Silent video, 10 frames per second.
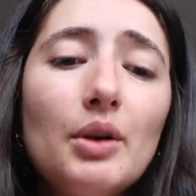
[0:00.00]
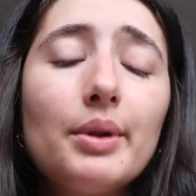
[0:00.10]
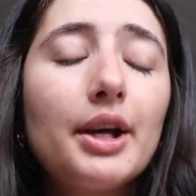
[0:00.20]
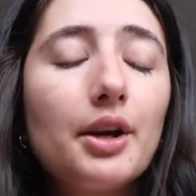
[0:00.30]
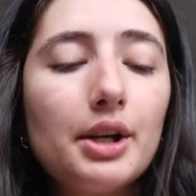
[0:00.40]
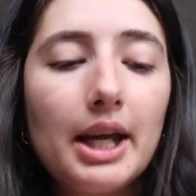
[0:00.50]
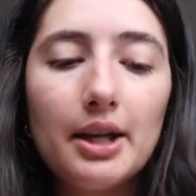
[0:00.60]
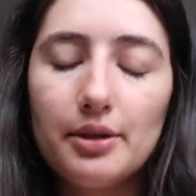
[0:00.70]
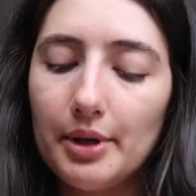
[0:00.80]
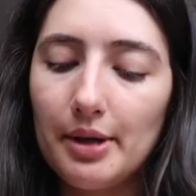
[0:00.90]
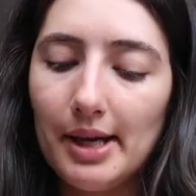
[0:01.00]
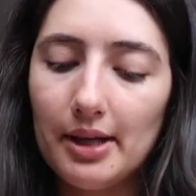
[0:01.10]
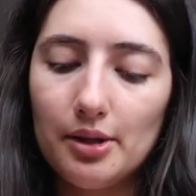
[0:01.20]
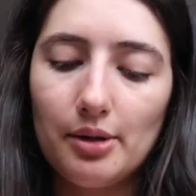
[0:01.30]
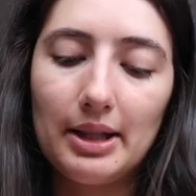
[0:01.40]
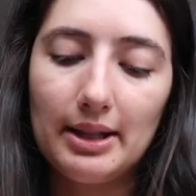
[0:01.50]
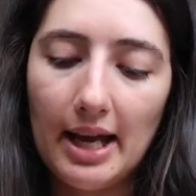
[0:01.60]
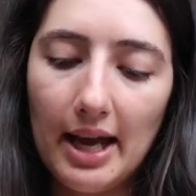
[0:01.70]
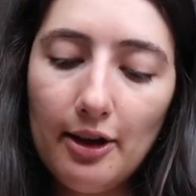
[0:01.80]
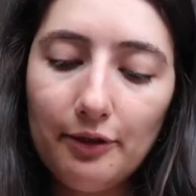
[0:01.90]
like, okay, don't worry about it. So we
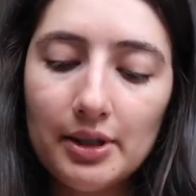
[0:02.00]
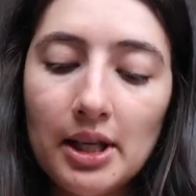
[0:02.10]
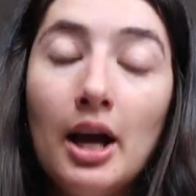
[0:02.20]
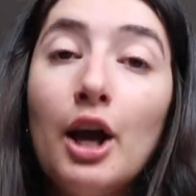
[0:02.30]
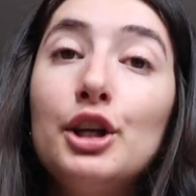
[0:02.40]
left.